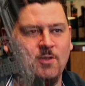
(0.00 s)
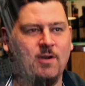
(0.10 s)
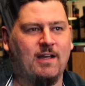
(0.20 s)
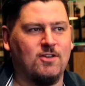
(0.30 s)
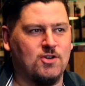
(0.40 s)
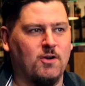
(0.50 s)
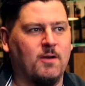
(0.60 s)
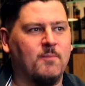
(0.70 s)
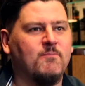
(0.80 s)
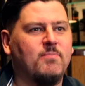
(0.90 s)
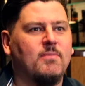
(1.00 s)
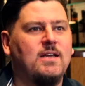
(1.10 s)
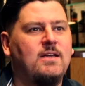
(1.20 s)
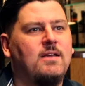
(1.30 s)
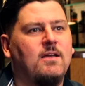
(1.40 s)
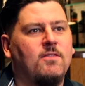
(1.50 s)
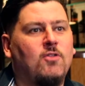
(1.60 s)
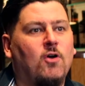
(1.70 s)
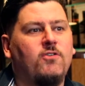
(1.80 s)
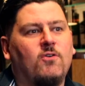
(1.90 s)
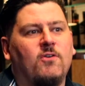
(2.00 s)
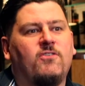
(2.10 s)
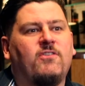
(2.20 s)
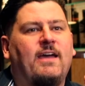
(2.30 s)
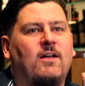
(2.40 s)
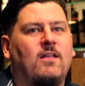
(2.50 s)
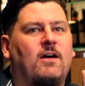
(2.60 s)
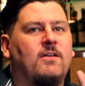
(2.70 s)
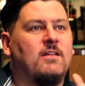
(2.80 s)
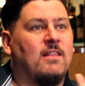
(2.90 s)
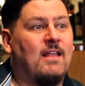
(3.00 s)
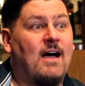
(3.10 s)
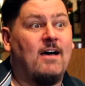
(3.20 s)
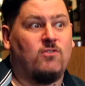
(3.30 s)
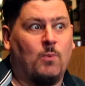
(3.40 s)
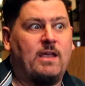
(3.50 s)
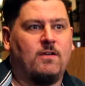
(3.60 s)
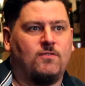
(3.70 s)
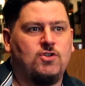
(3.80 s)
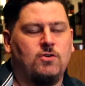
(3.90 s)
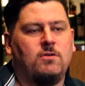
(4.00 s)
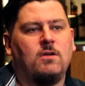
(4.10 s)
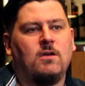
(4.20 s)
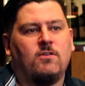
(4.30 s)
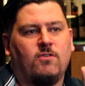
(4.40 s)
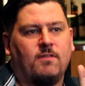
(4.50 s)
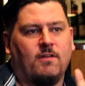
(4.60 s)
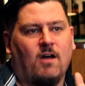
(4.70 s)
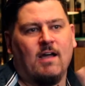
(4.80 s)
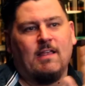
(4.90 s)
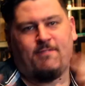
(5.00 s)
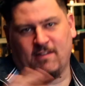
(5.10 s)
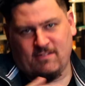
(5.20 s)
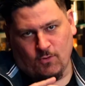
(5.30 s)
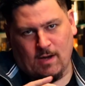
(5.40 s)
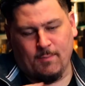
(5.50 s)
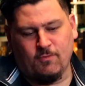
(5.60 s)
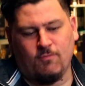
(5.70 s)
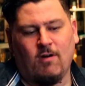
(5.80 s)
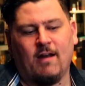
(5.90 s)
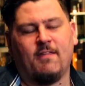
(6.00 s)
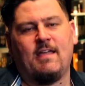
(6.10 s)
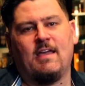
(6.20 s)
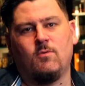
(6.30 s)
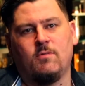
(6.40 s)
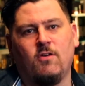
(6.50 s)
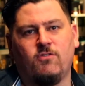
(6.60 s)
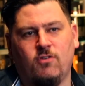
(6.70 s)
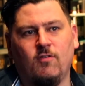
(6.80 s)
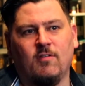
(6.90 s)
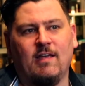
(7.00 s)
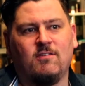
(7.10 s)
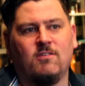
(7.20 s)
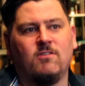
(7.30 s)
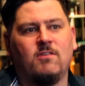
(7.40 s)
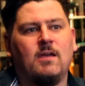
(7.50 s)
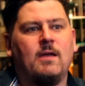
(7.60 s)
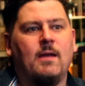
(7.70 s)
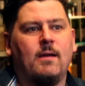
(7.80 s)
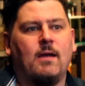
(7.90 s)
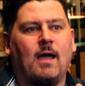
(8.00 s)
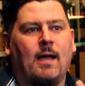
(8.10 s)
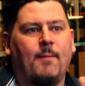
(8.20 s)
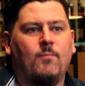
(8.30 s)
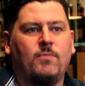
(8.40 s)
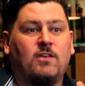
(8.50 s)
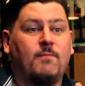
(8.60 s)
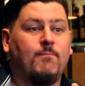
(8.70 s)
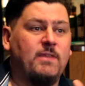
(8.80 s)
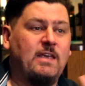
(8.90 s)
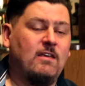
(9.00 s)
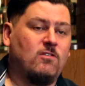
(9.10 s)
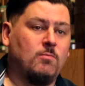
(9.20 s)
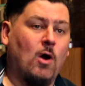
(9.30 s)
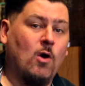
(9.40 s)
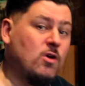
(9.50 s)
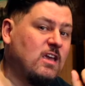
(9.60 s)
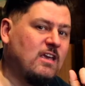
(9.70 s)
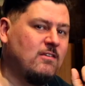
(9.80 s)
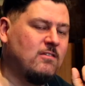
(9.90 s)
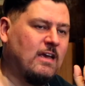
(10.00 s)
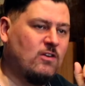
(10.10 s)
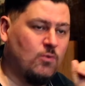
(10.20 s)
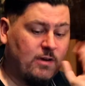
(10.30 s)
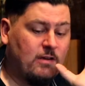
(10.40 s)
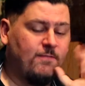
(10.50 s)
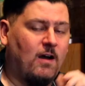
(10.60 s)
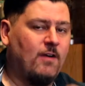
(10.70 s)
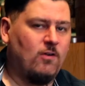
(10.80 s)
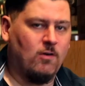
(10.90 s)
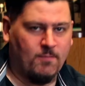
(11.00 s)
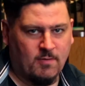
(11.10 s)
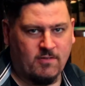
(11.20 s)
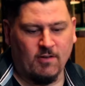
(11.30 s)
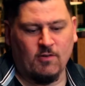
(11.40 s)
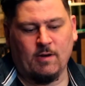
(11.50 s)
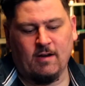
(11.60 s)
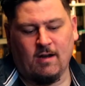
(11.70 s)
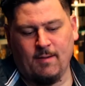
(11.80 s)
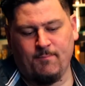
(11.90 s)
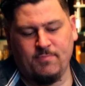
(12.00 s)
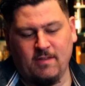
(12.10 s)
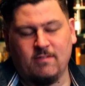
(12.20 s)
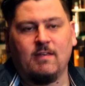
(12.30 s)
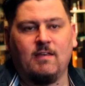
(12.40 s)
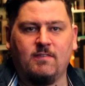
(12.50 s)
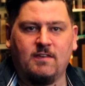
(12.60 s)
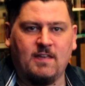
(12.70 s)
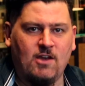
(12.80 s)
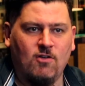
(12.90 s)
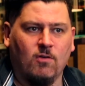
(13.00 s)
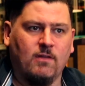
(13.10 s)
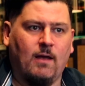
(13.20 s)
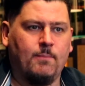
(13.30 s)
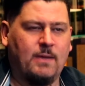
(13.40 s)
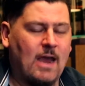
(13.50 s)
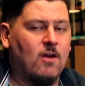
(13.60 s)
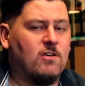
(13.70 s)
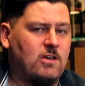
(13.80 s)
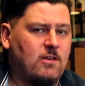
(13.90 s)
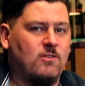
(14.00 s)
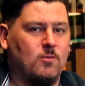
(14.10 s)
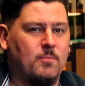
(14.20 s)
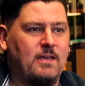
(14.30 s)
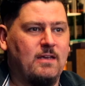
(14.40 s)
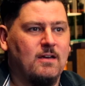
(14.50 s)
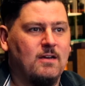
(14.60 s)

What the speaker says: you'll get the joke. Those are on sale on the last week of June. So the Islay Festival comes right at the end with those 2 releases. The Smoke is a 25-year-old from Distillery 29. This is the 10-year-old. I'm guarantee you this will be